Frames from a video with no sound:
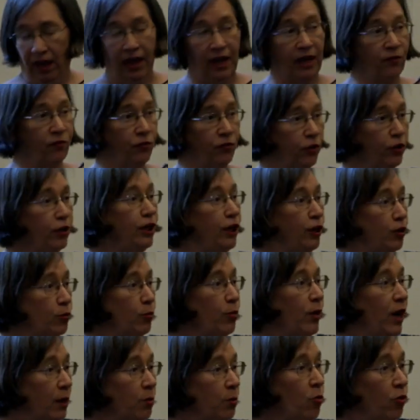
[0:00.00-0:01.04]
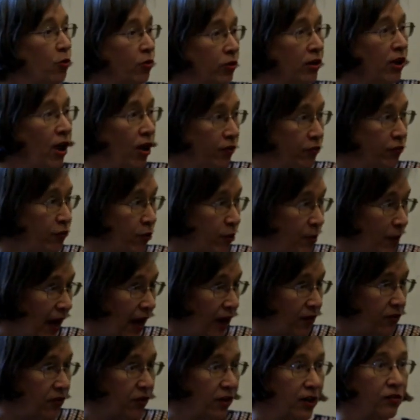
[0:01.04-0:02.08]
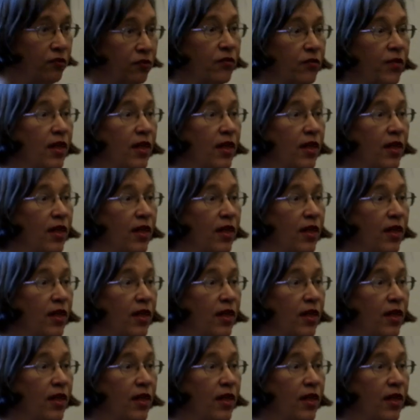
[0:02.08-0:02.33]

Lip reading: If you need to buy more laundry baskets,